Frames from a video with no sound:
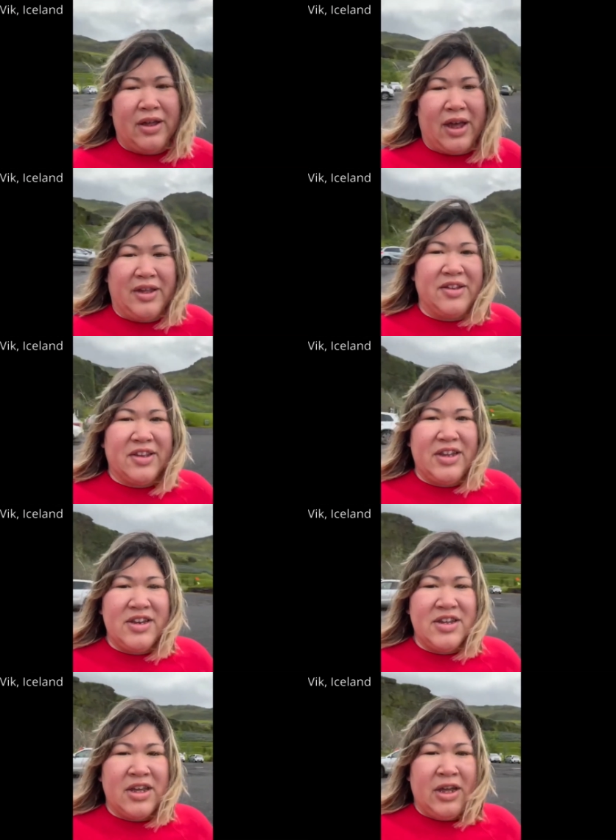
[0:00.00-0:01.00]

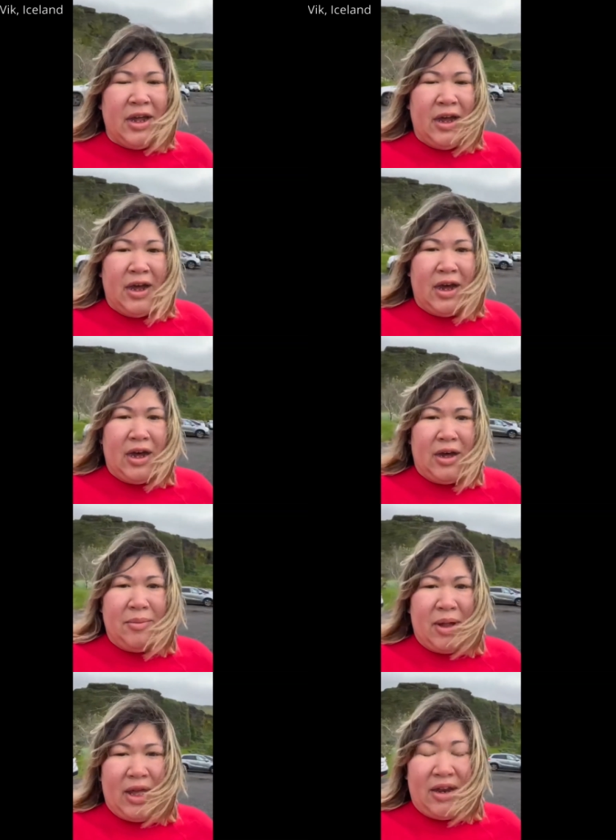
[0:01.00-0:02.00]
Iceland,
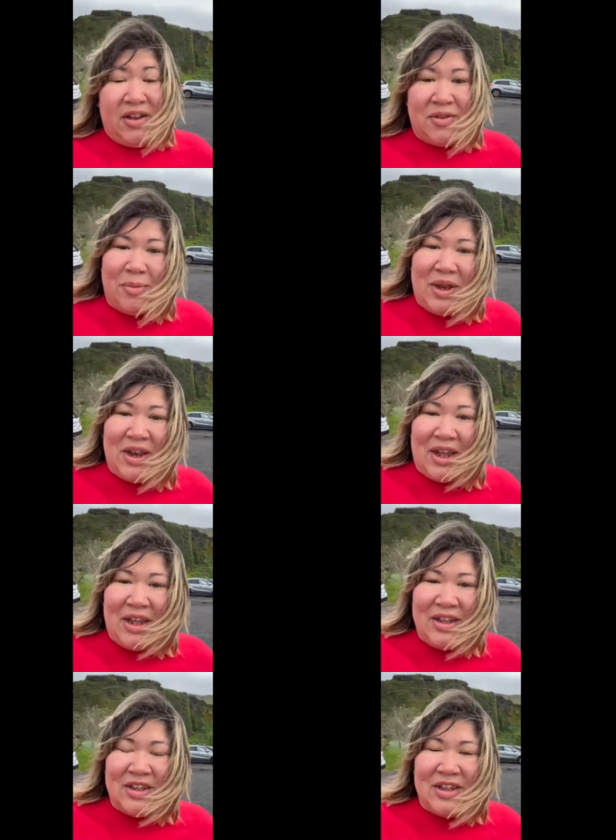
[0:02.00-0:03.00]
um, and it's midnight.